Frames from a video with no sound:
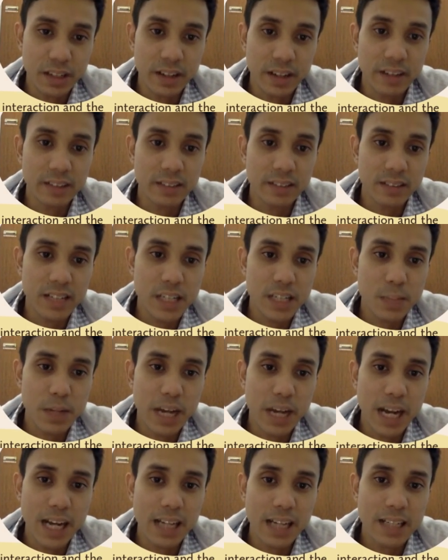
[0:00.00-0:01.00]
characterized by
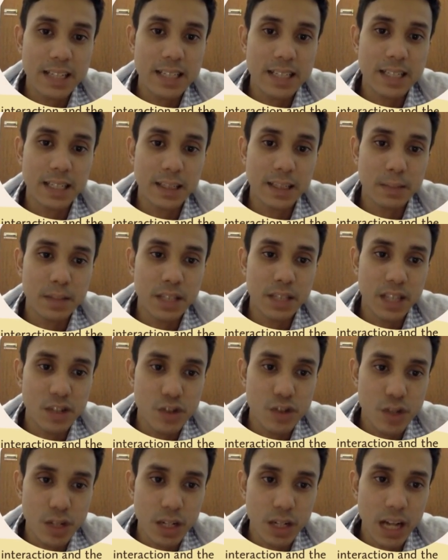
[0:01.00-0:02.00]
highly
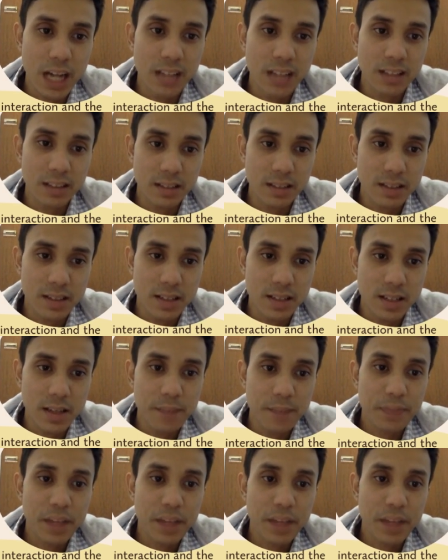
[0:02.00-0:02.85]
circumstantial utterance,